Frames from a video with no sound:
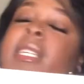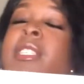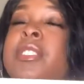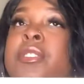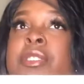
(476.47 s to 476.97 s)

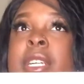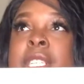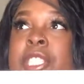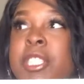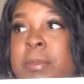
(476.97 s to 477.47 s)
issues trying
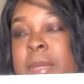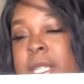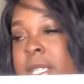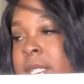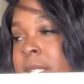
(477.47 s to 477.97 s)
to ship
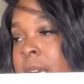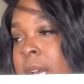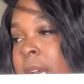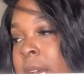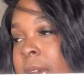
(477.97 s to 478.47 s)
this
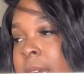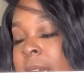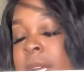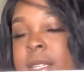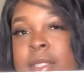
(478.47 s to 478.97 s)

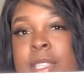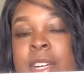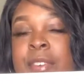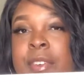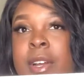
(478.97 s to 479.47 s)
and
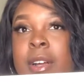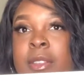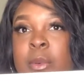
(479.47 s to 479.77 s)
trying to figure out the